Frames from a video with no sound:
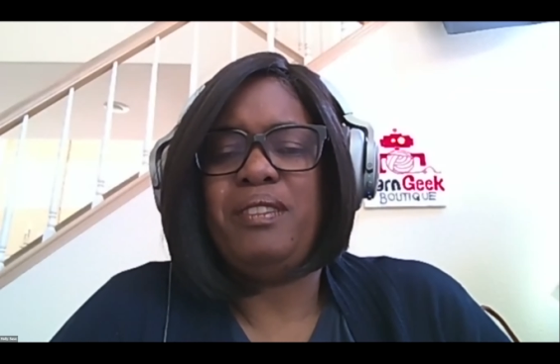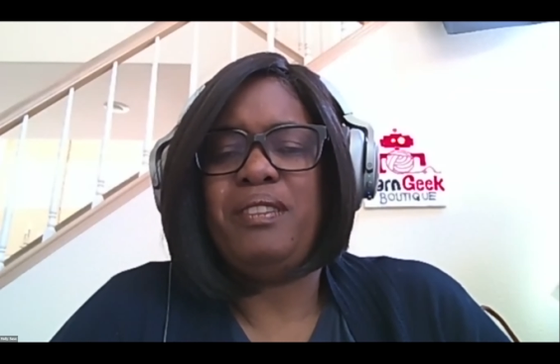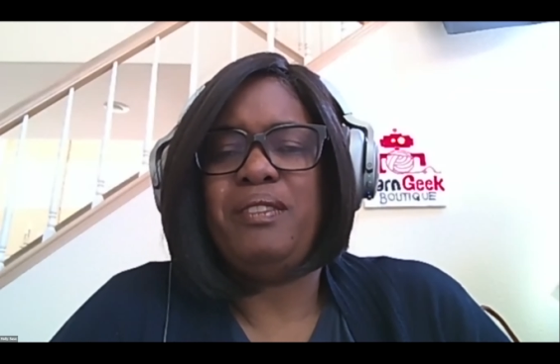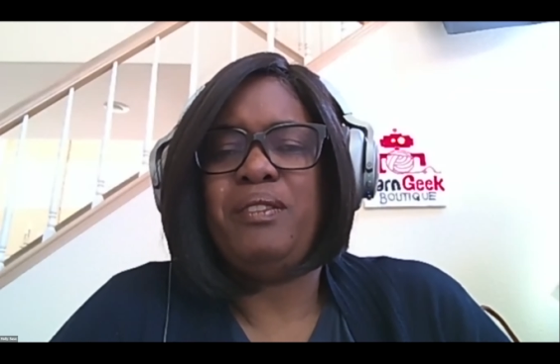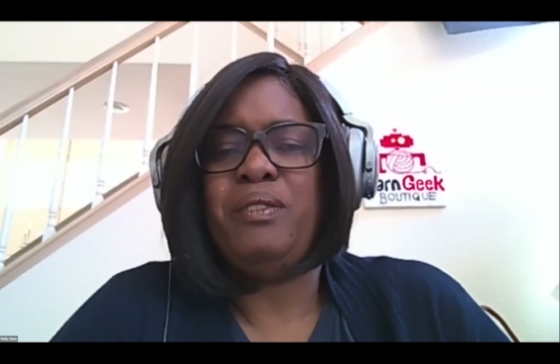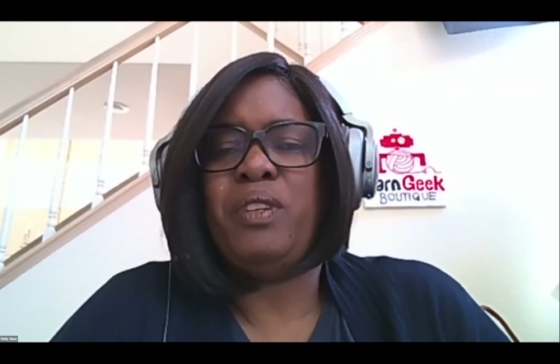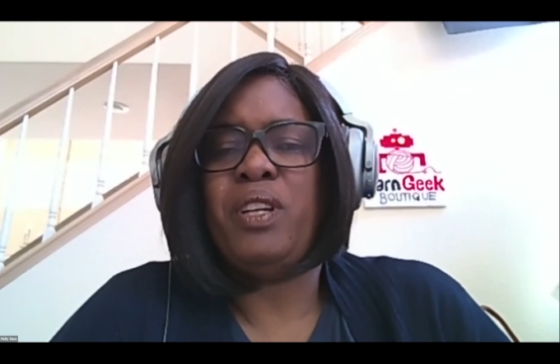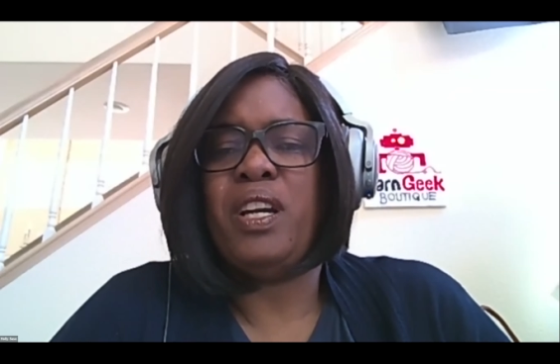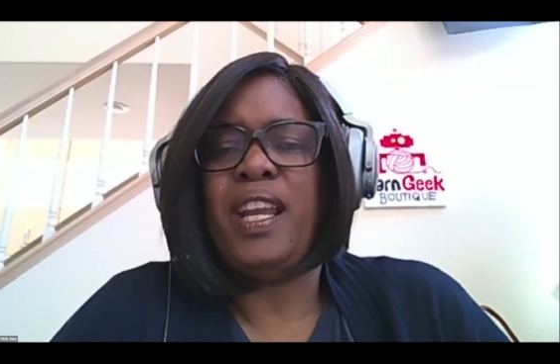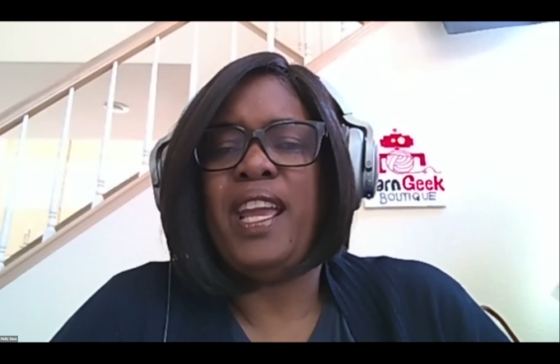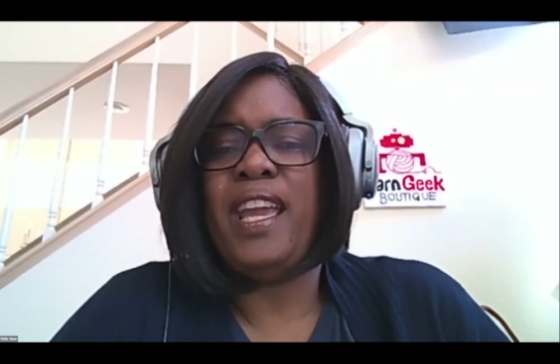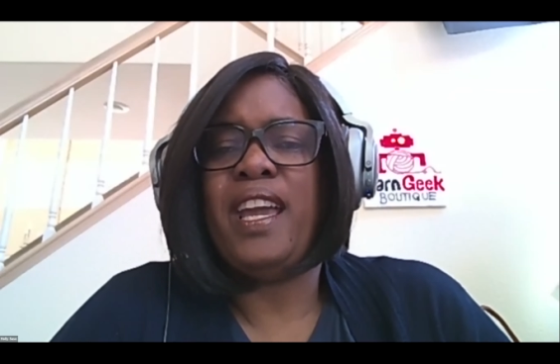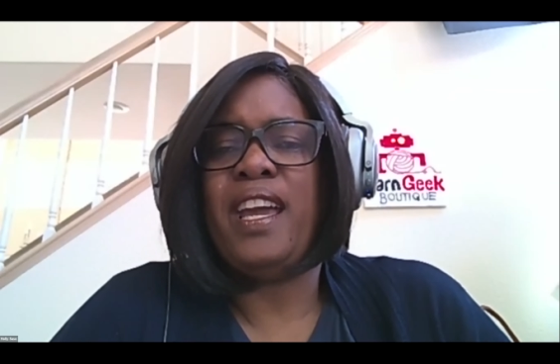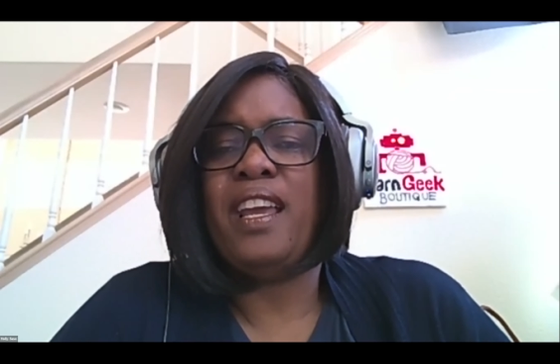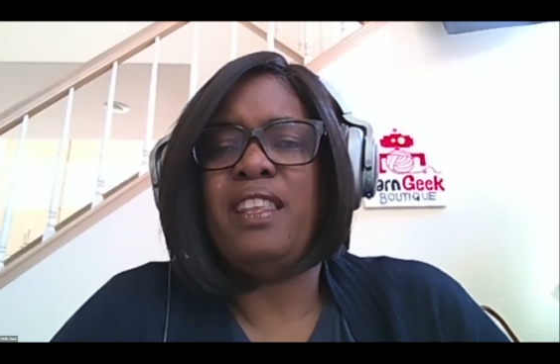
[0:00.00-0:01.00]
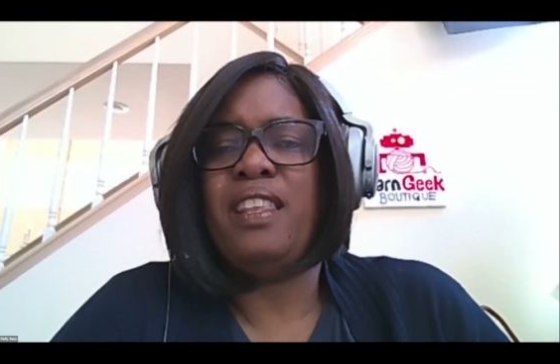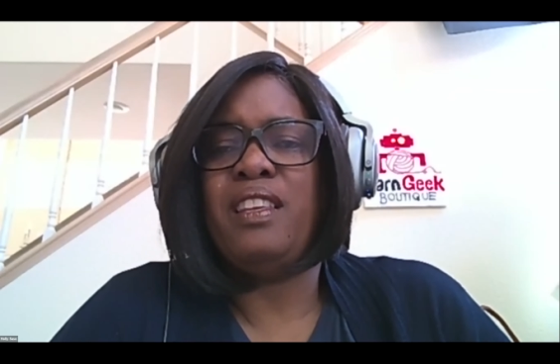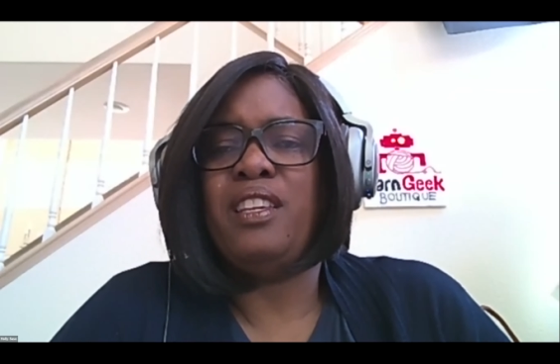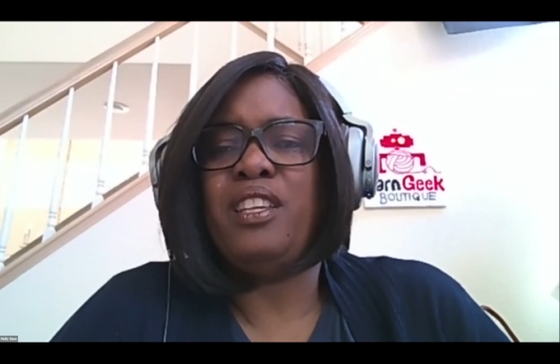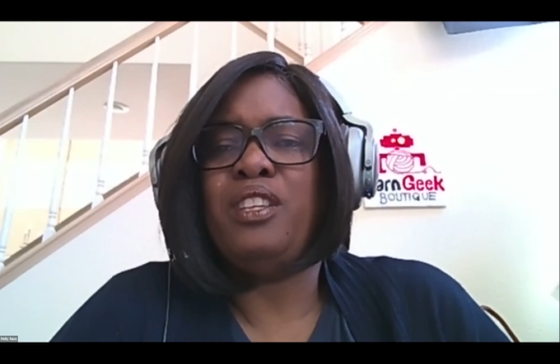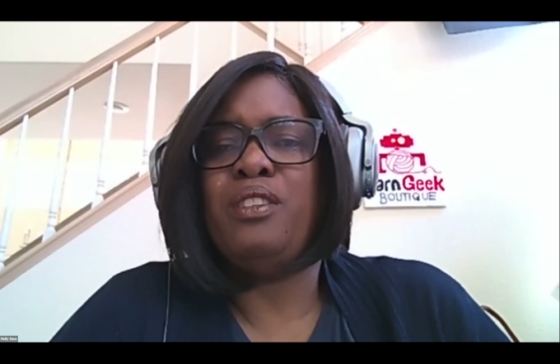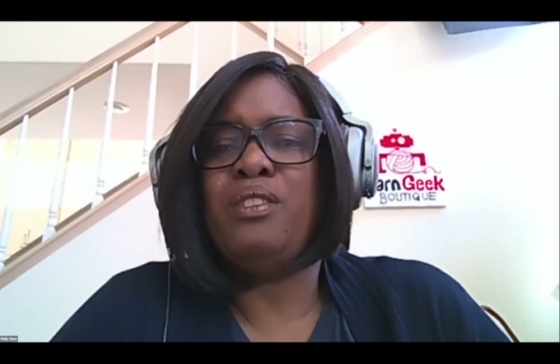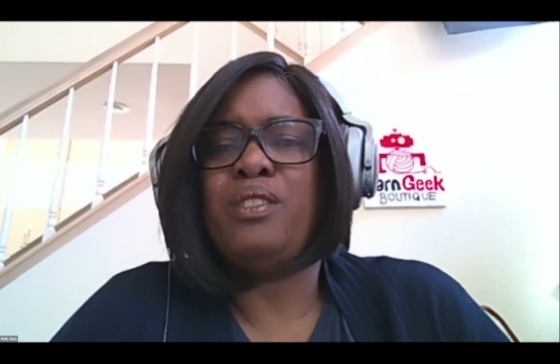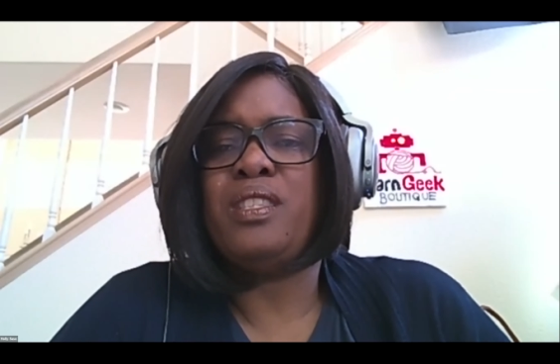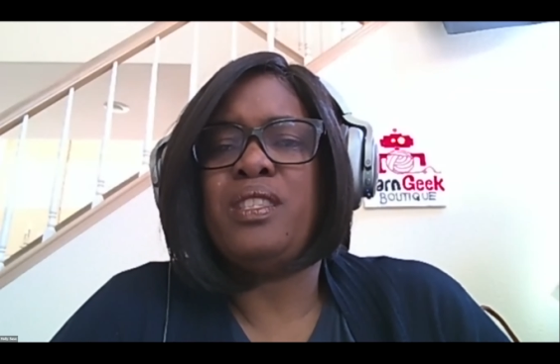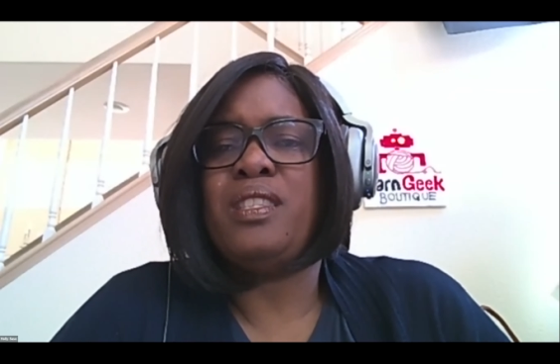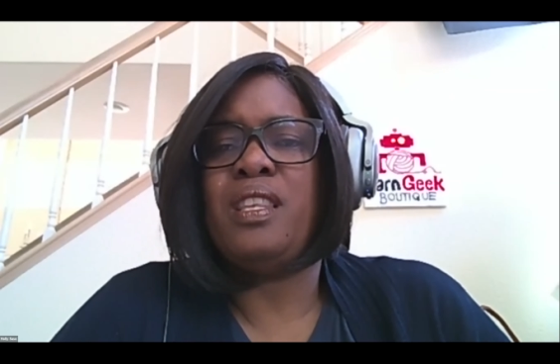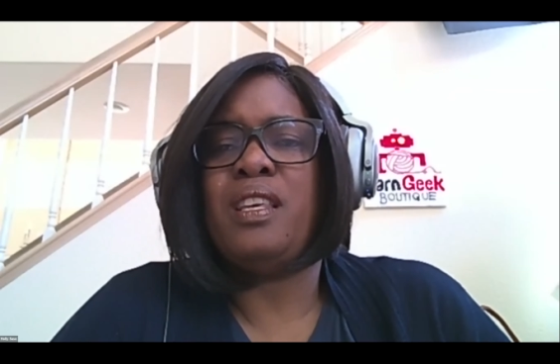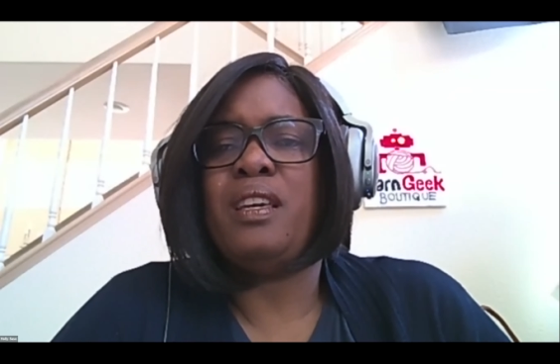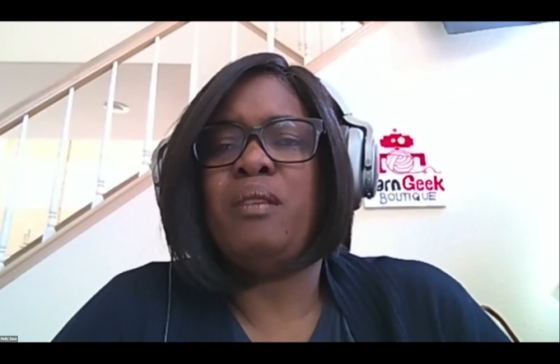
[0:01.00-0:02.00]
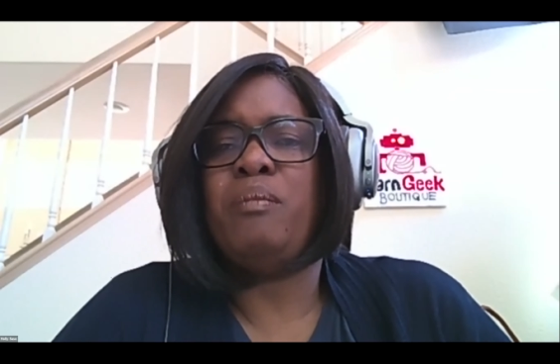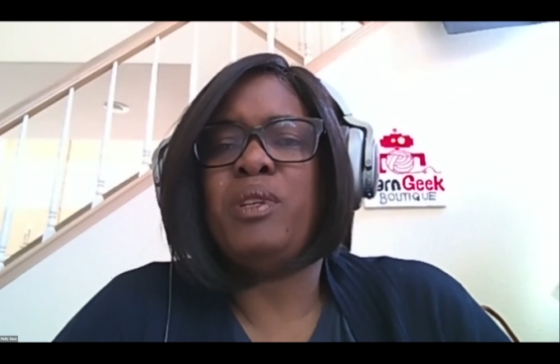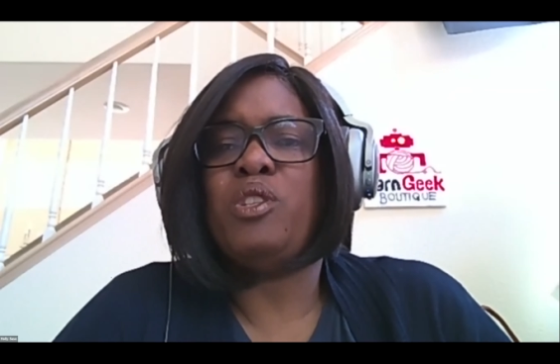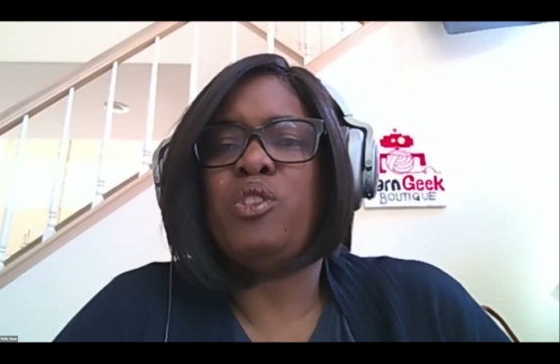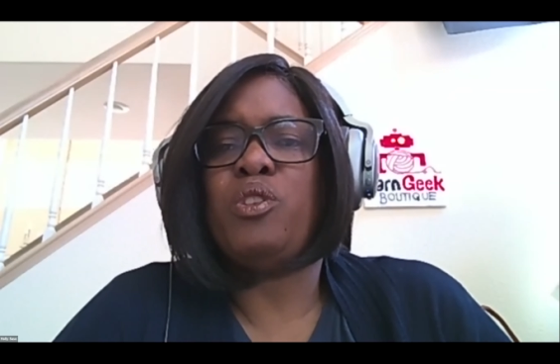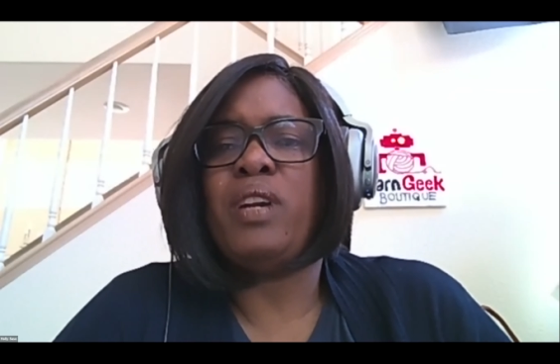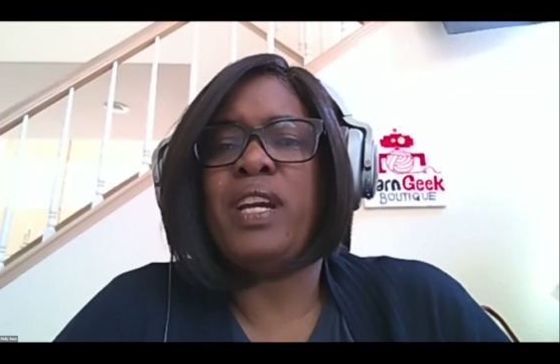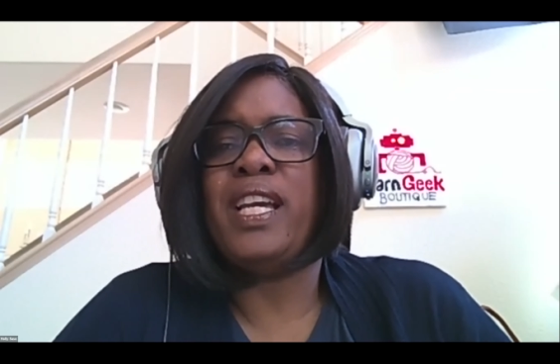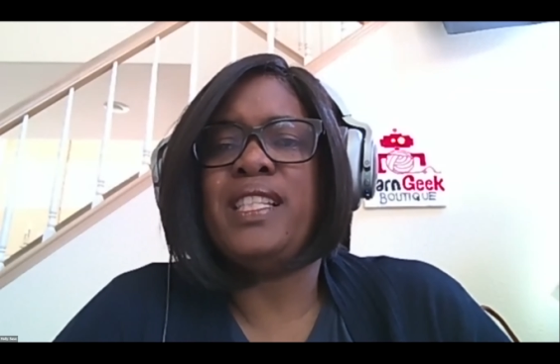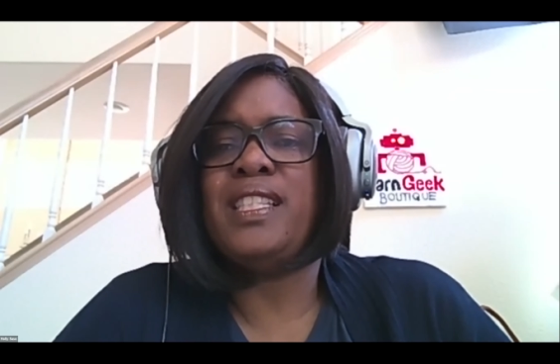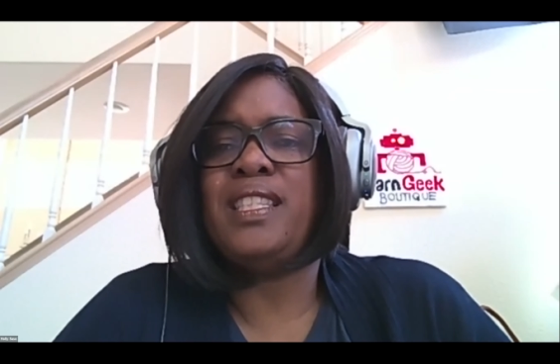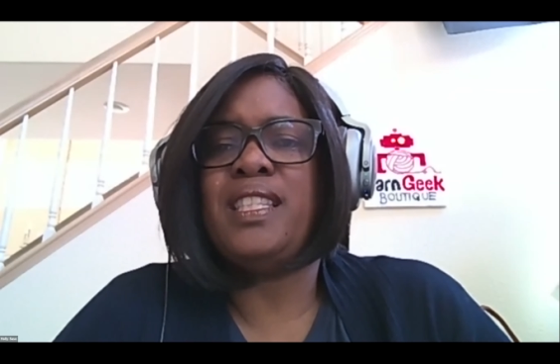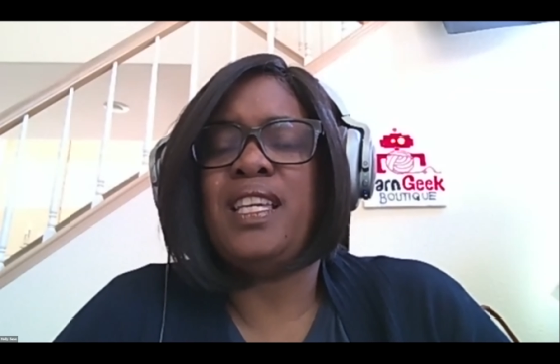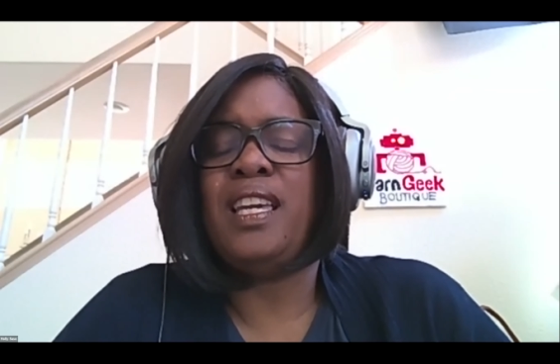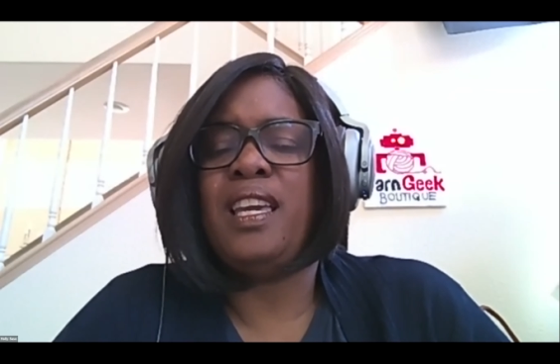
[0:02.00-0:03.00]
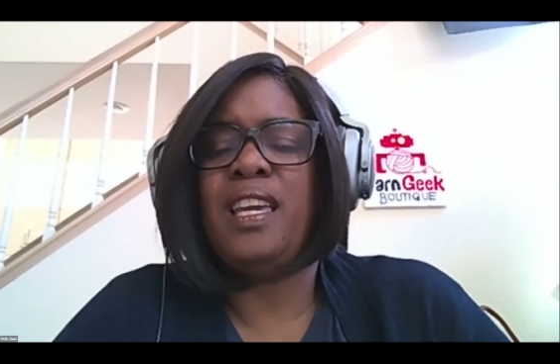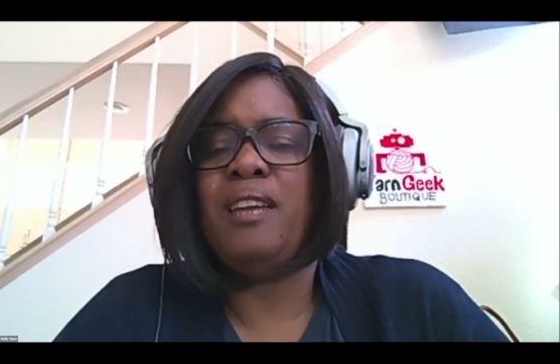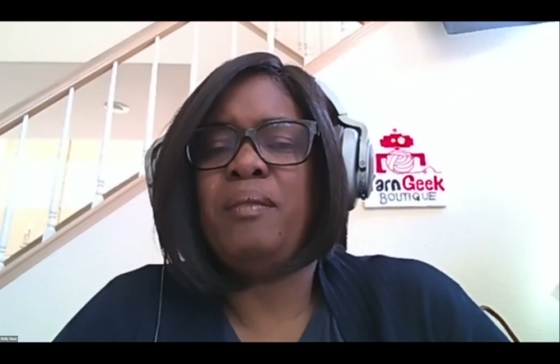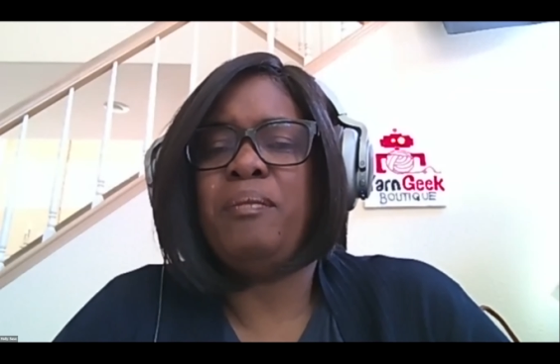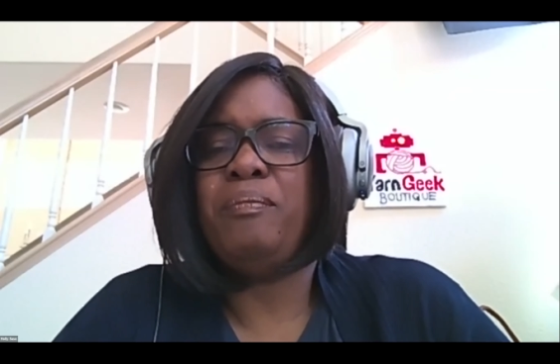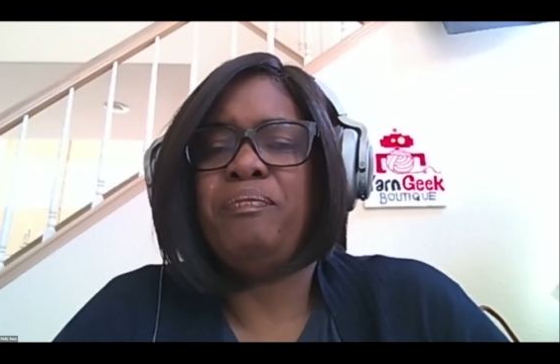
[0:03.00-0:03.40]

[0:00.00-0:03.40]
We've got Anna that uses them and Tracy.